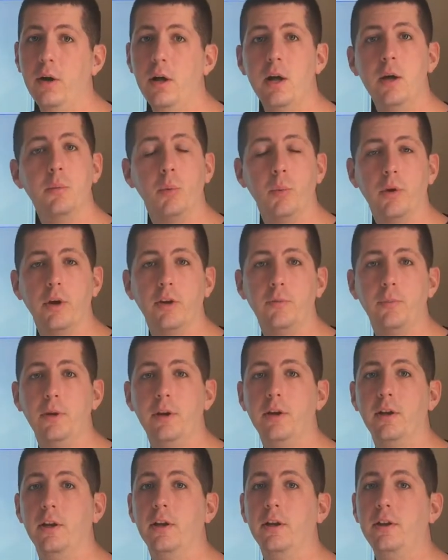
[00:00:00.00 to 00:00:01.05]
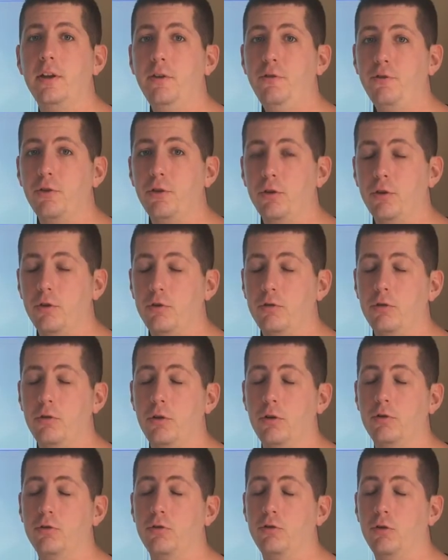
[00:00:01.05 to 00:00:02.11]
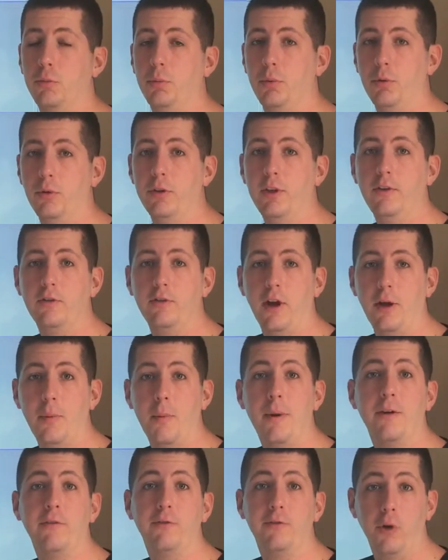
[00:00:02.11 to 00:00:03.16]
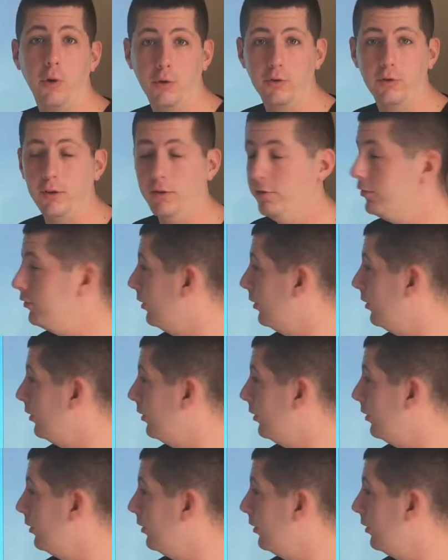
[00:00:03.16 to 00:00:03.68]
And we're going to be looking at a different non-chronological report, this time about foxes.